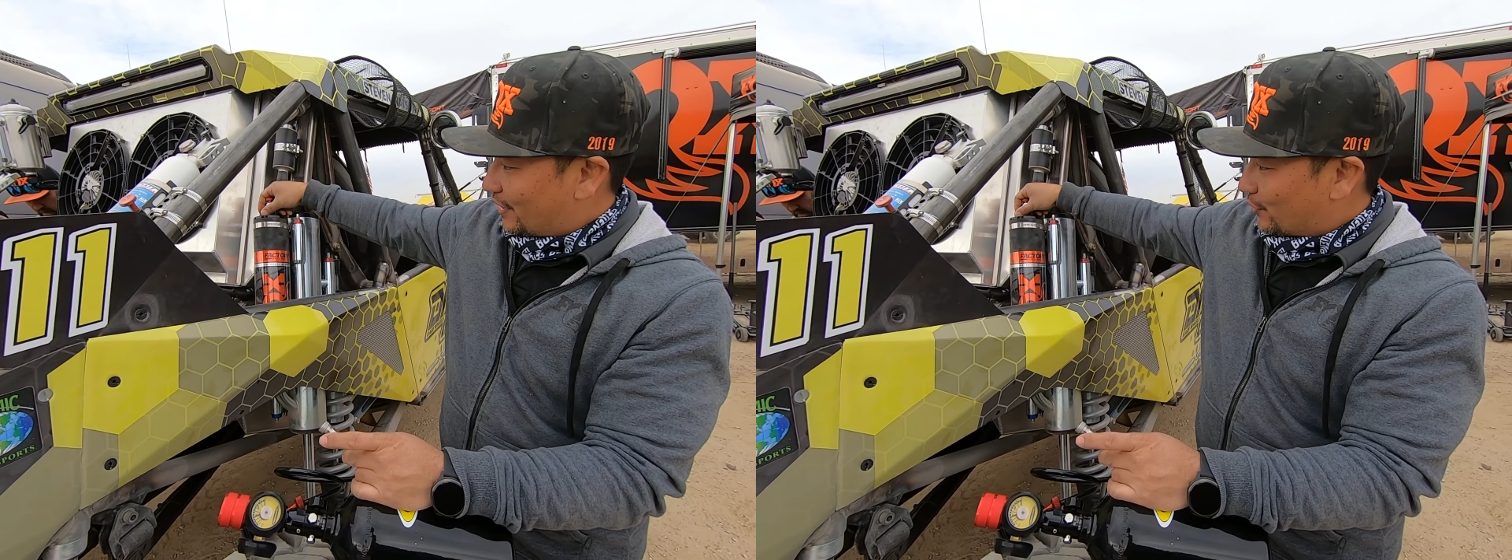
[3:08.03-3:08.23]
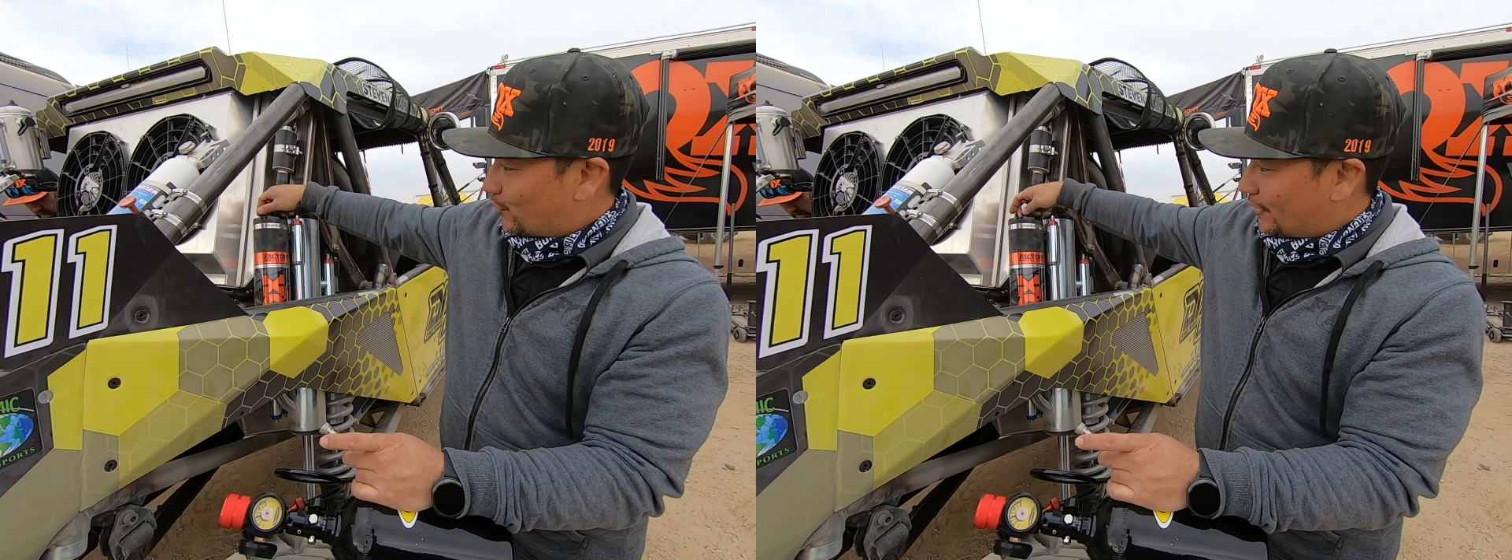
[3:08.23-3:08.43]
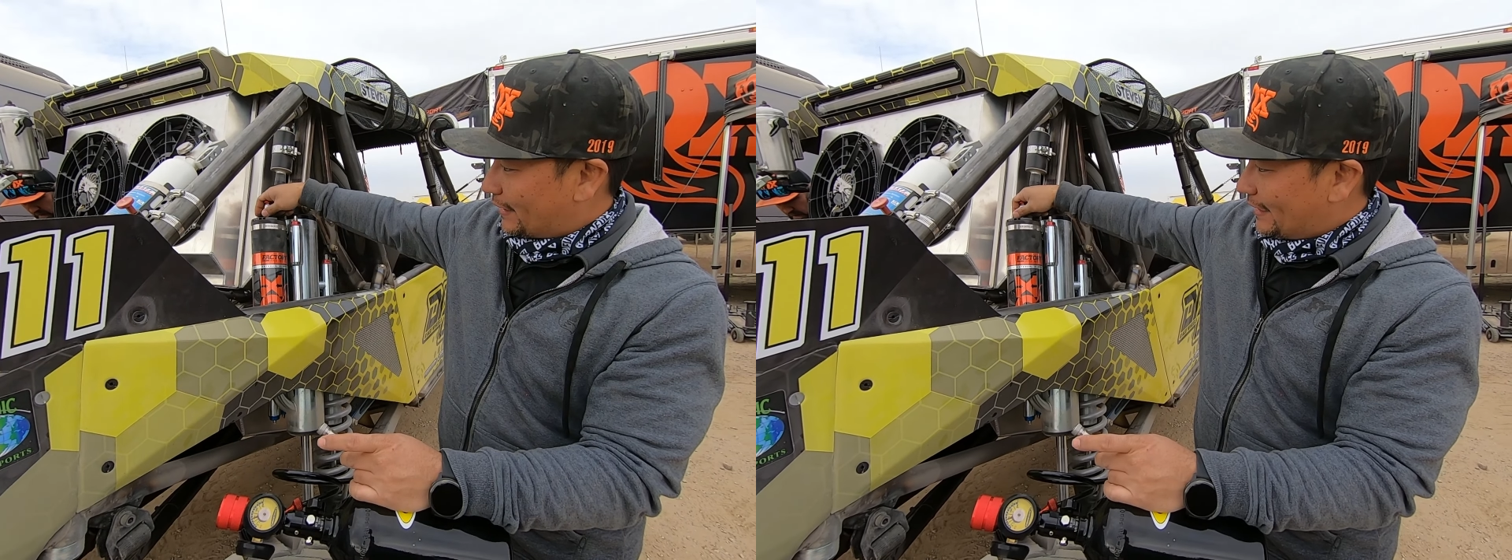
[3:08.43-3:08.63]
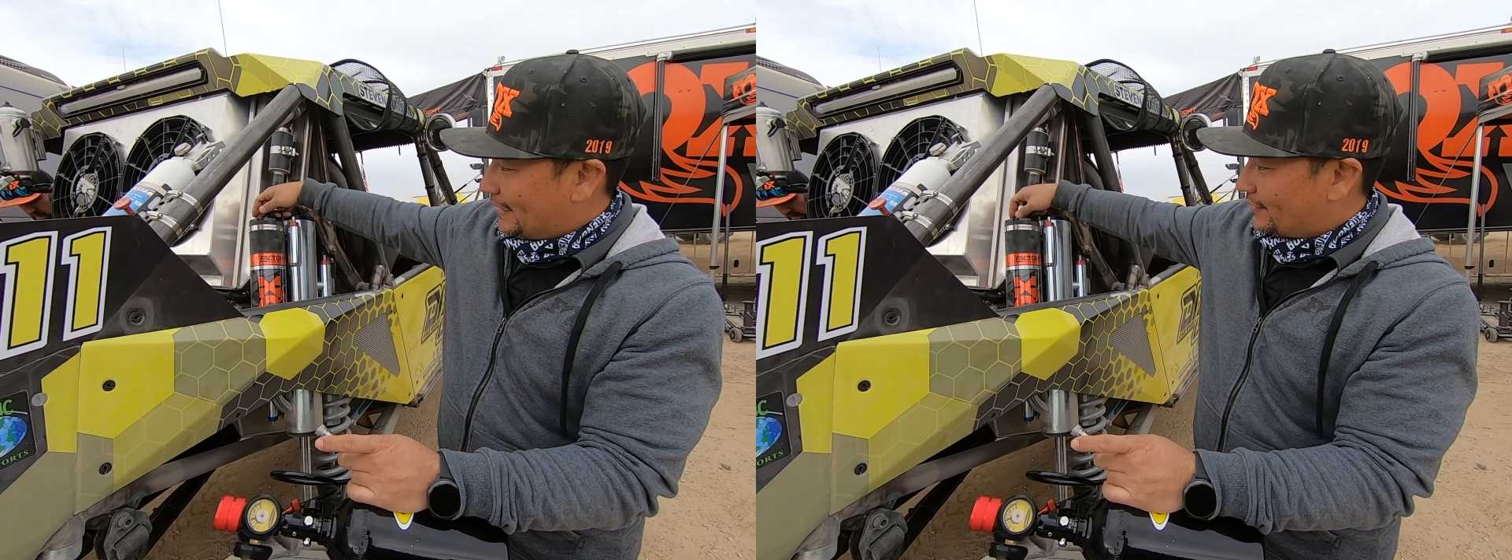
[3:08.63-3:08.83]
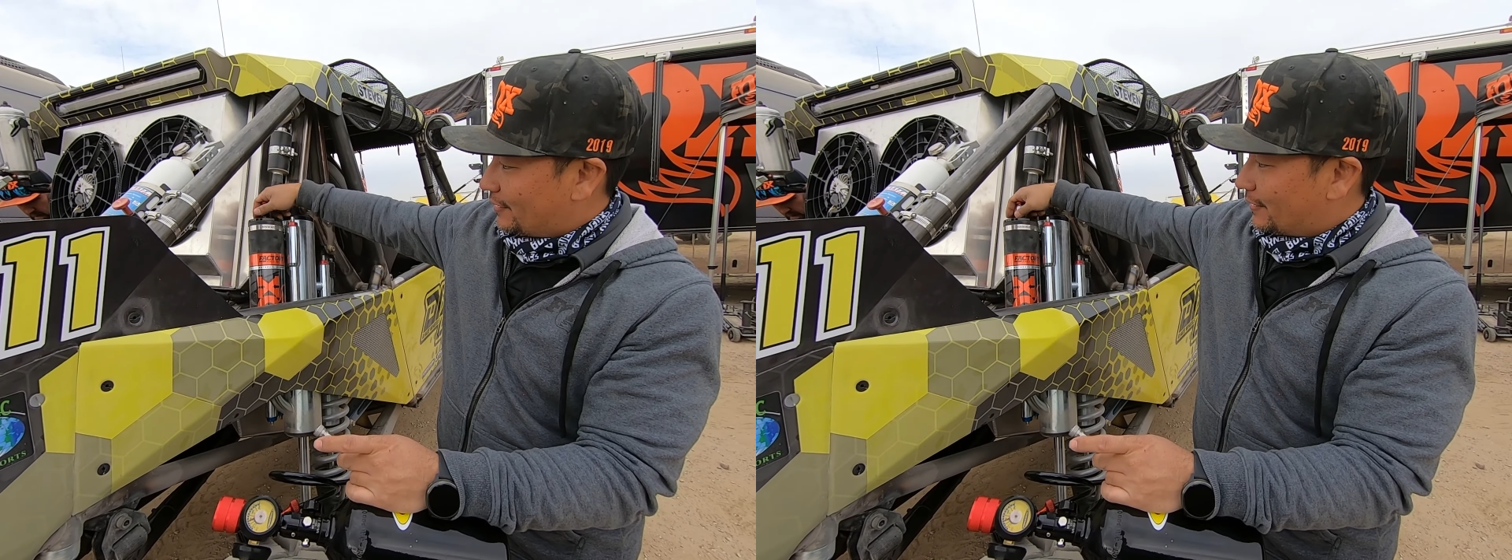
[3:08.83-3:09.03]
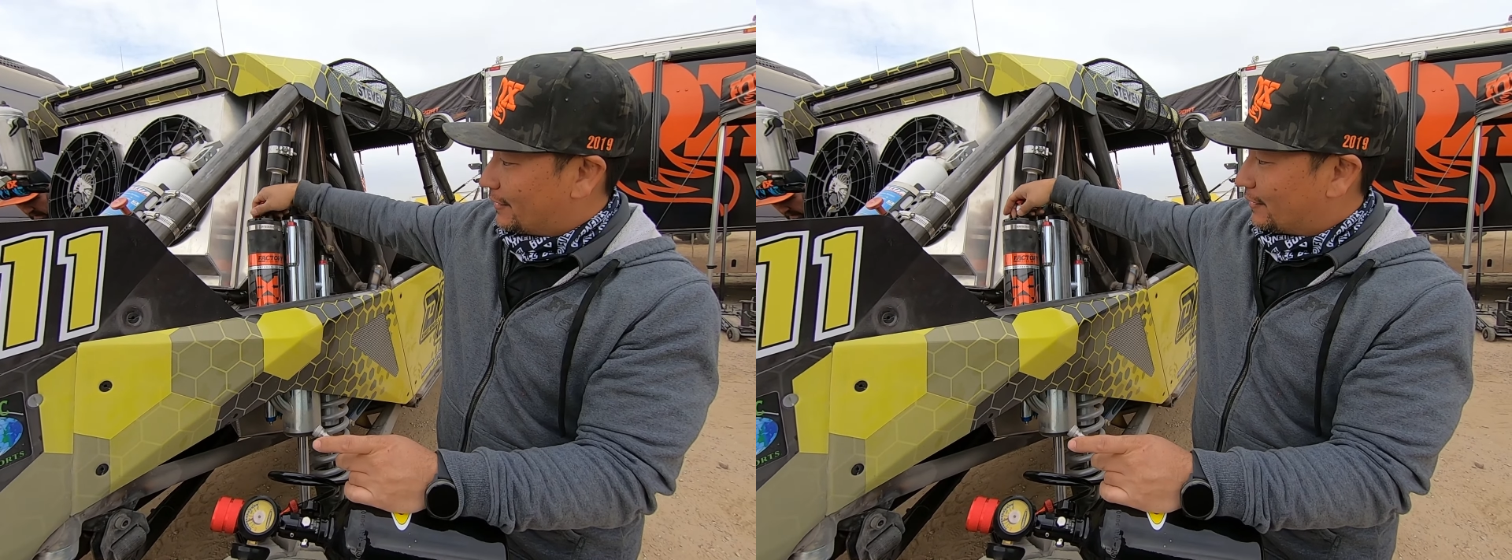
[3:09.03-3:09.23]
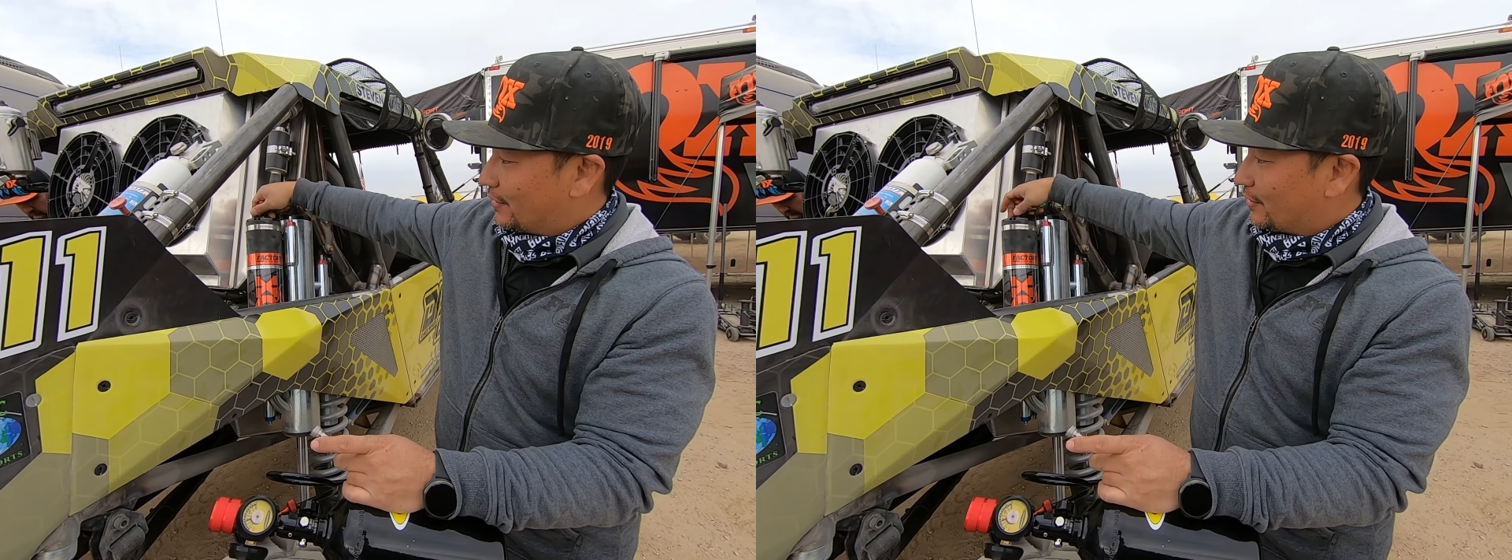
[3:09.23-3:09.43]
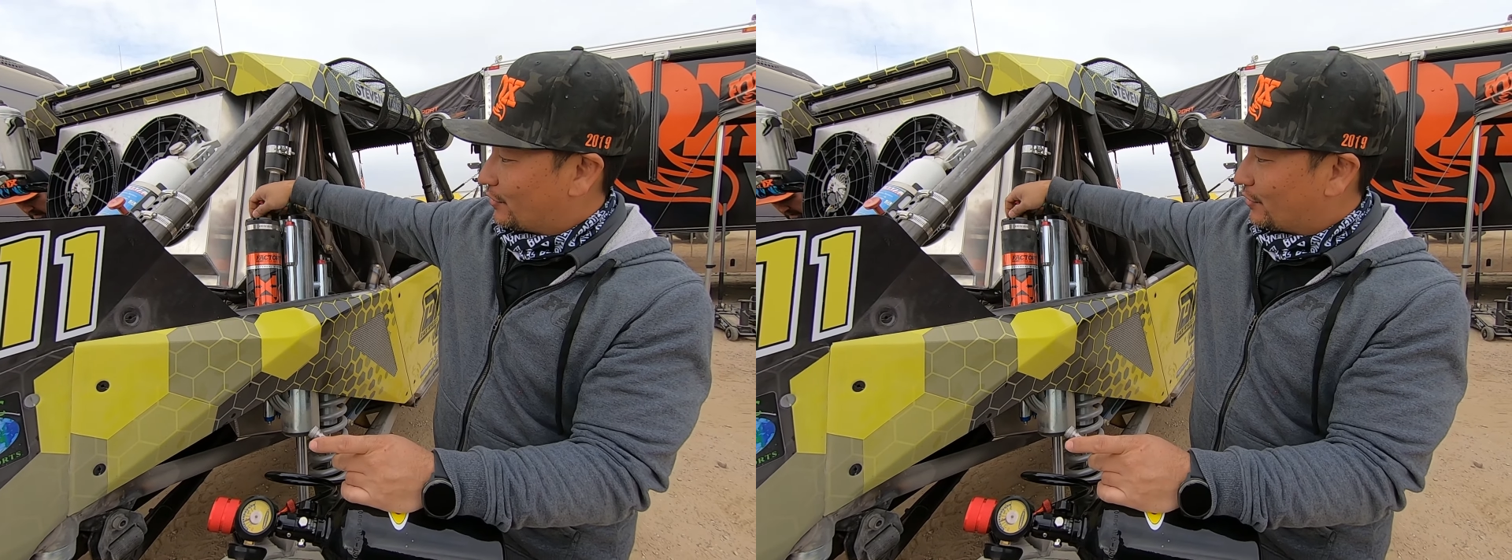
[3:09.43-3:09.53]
it's really easy to